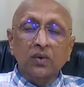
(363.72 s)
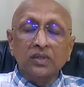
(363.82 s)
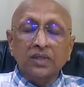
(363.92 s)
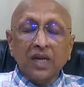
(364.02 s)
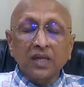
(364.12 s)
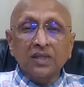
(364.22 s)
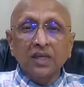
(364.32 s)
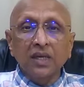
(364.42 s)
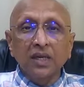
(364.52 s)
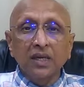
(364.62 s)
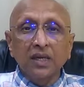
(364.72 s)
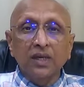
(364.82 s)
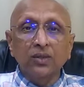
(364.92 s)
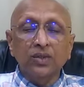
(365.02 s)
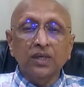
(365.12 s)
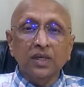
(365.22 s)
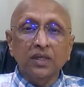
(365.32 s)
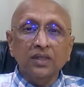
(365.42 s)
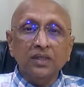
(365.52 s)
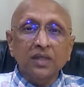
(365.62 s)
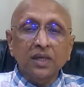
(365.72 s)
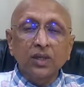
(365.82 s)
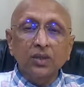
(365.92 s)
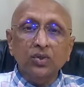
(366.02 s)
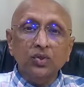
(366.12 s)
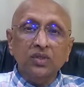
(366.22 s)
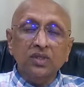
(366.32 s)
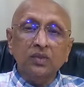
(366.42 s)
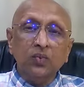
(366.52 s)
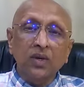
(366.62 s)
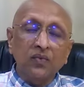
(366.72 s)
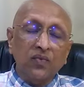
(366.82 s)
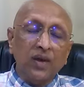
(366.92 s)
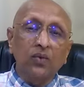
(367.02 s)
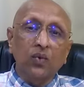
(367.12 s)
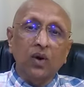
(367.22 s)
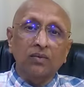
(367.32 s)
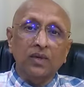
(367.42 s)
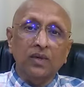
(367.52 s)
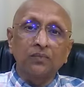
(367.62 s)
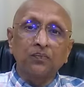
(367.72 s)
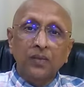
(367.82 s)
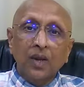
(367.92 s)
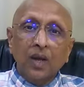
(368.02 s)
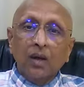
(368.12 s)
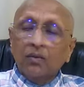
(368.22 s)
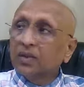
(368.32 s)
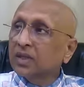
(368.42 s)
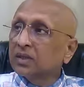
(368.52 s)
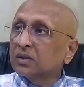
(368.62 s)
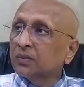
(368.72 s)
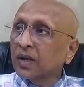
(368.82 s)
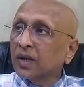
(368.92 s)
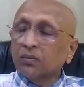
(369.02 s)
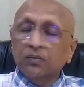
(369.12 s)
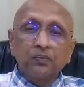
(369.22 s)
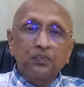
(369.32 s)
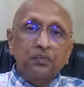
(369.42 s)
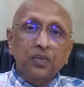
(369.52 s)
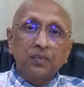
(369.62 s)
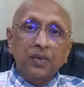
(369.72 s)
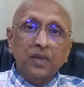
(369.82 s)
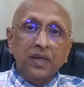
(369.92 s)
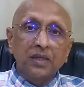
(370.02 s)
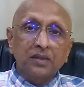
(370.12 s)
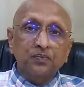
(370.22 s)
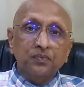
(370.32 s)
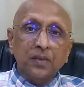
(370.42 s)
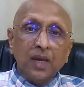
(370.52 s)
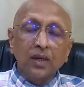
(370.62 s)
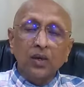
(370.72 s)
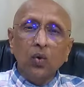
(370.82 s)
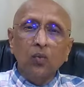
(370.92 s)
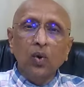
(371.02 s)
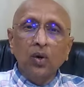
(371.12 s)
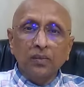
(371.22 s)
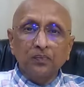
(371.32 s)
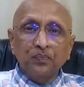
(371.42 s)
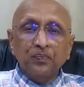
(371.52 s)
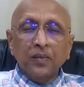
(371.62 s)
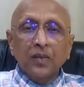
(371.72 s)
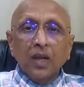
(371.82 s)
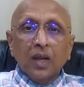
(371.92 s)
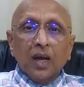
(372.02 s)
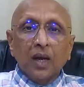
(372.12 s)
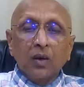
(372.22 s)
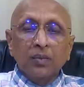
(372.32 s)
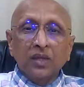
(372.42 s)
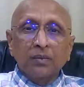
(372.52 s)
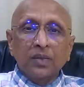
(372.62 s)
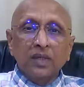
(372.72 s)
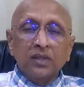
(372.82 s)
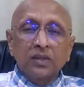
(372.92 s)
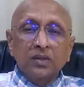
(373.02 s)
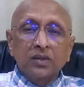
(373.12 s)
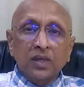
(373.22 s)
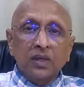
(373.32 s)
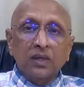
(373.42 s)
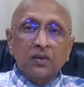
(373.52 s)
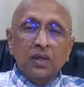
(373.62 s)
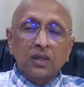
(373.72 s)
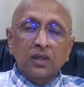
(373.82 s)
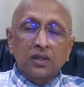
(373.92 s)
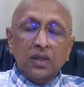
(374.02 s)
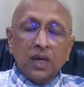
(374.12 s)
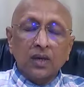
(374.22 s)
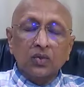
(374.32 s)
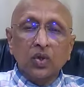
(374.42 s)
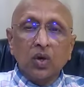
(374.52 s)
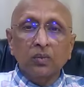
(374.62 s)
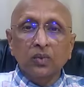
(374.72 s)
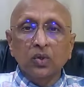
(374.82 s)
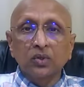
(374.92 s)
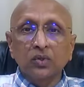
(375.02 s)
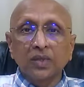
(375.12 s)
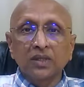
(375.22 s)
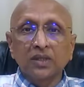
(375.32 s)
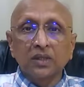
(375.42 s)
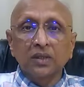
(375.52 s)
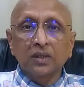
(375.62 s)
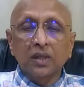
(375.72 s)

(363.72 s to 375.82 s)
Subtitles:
was drastically reduced. It has reduced to 6.5 after within span of 15 days. And no more allopathic medicines were given. I have stopped those medicines.